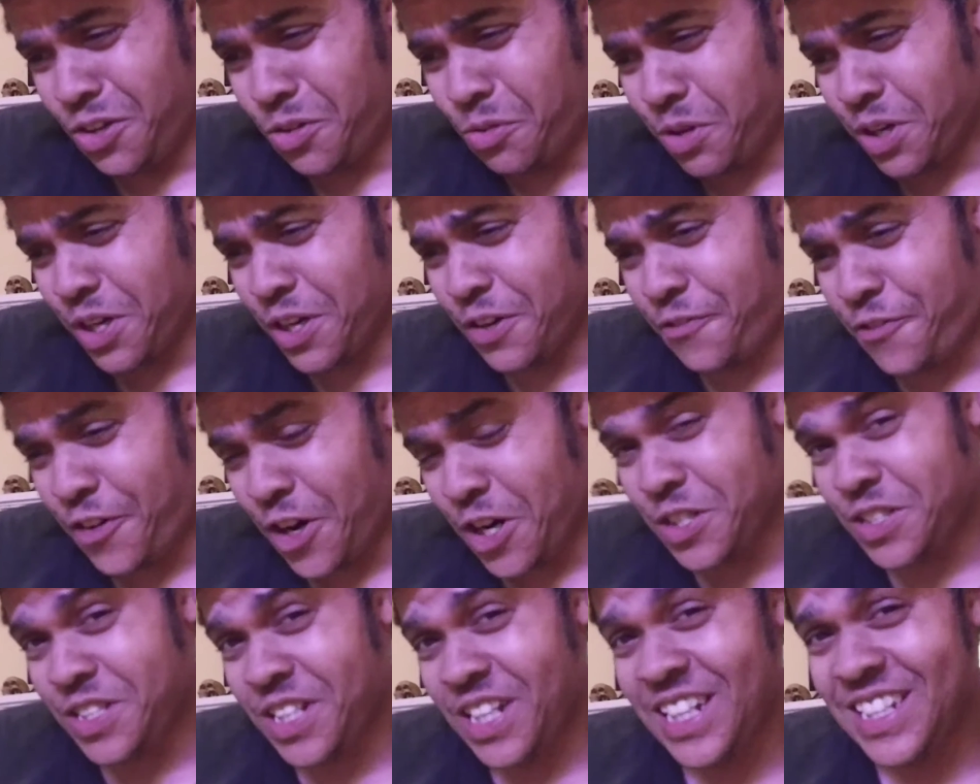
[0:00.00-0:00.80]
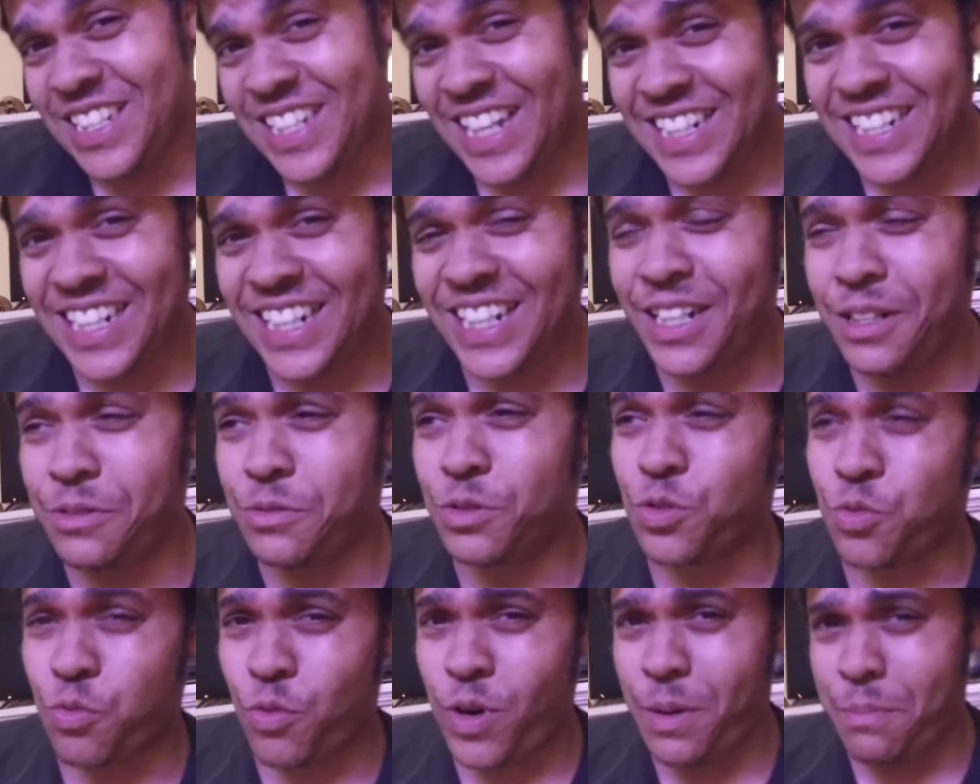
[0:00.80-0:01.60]
of the first things I did
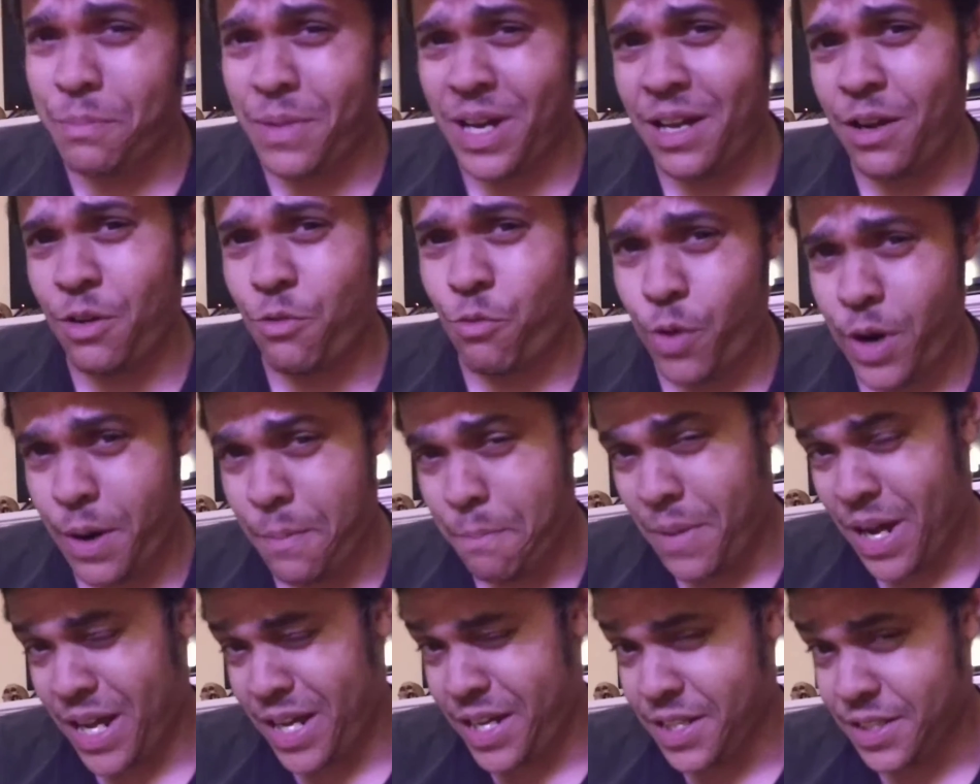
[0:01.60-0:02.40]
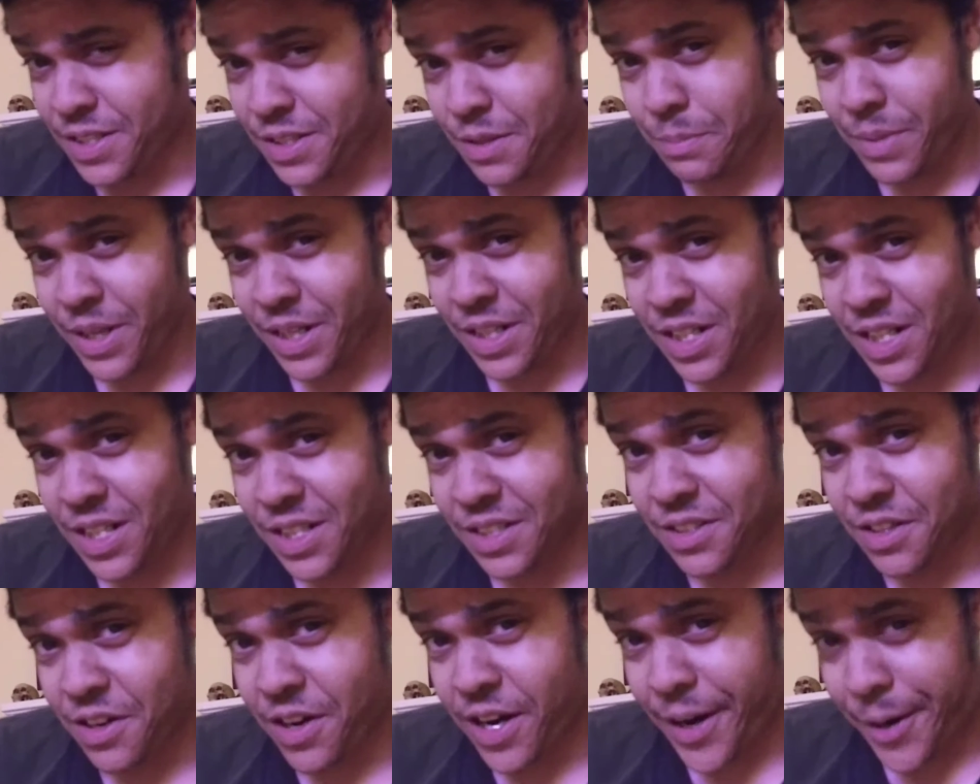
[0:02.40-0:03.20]
was rip my instrument
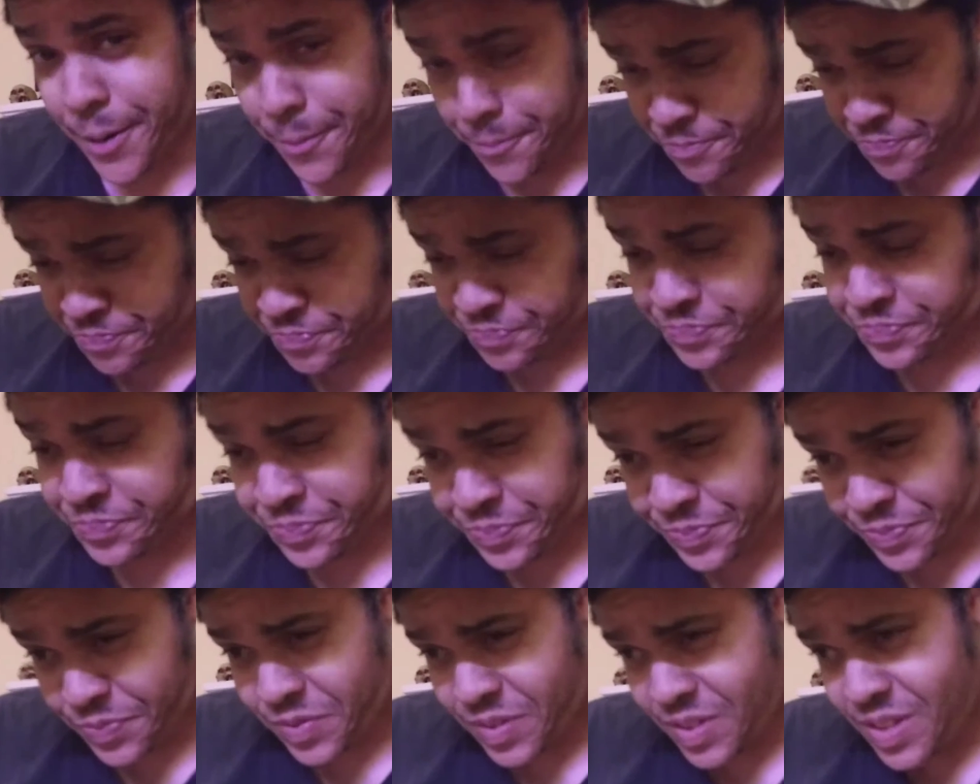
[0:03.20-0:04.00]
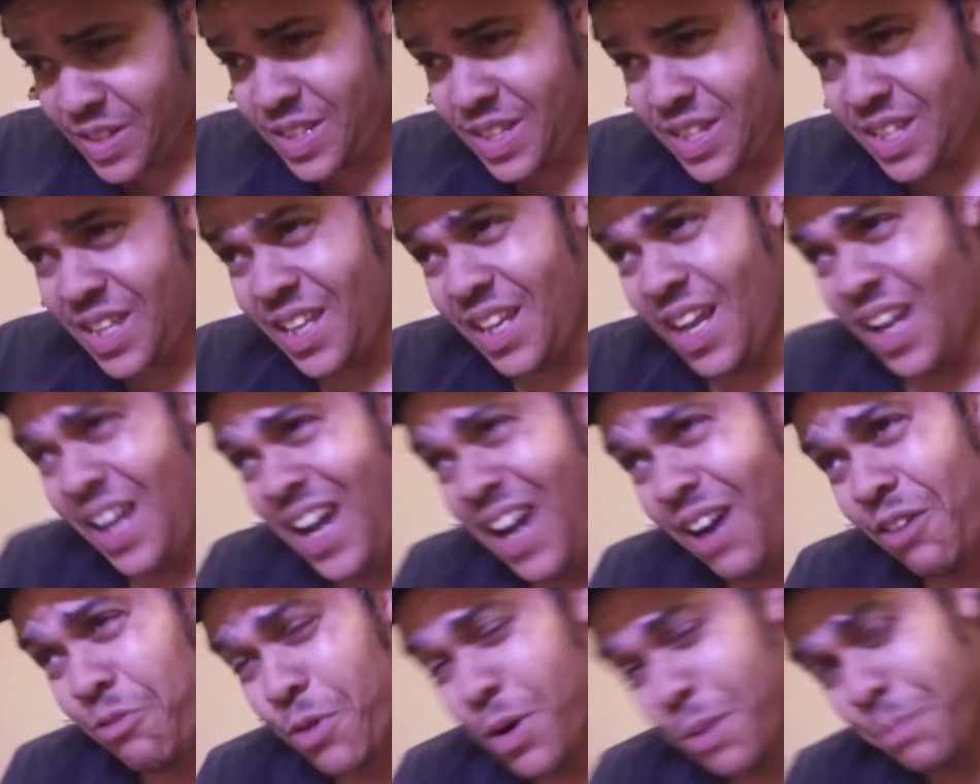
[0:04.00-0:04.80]
cluster out.
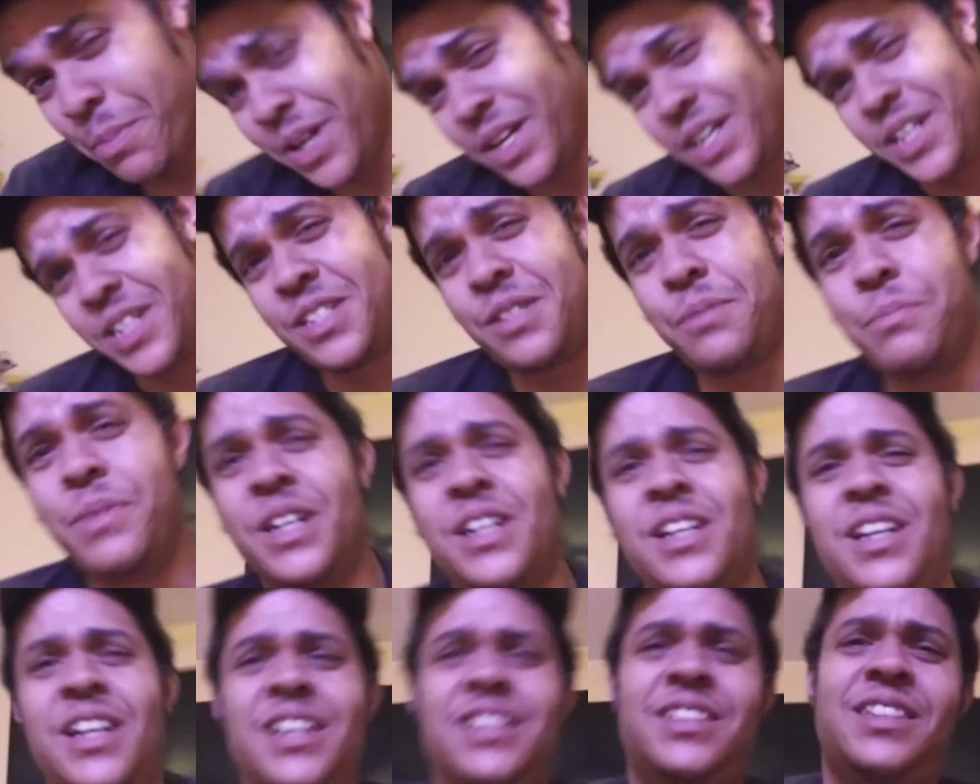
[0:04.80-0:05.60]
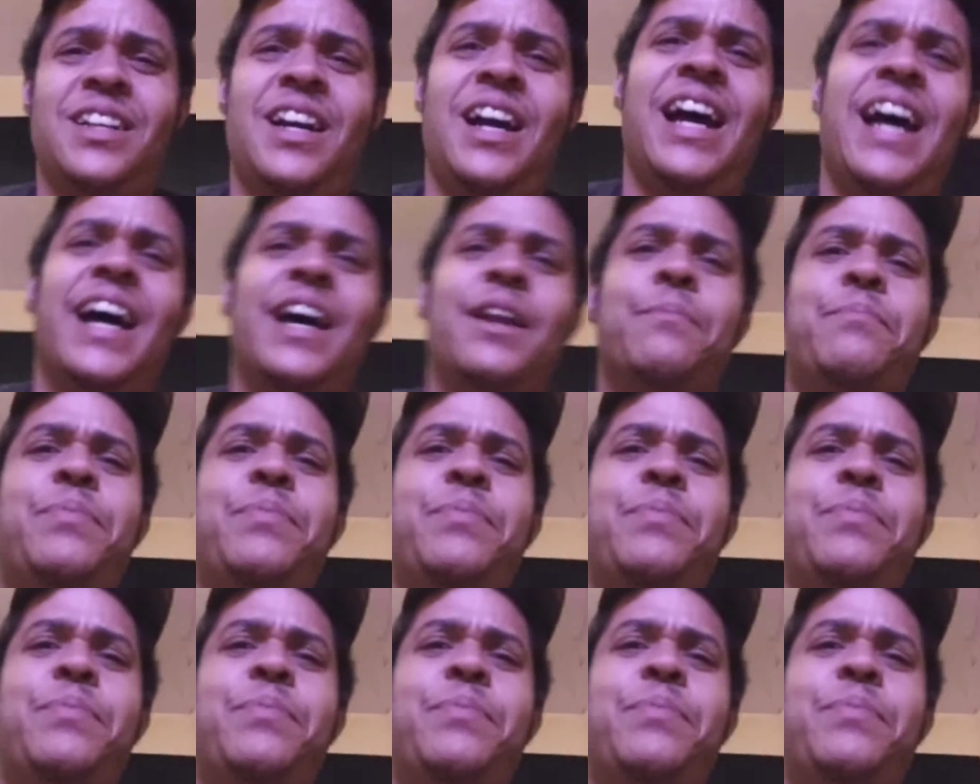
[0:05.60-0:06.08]
I ripped my instrument cluster. I had a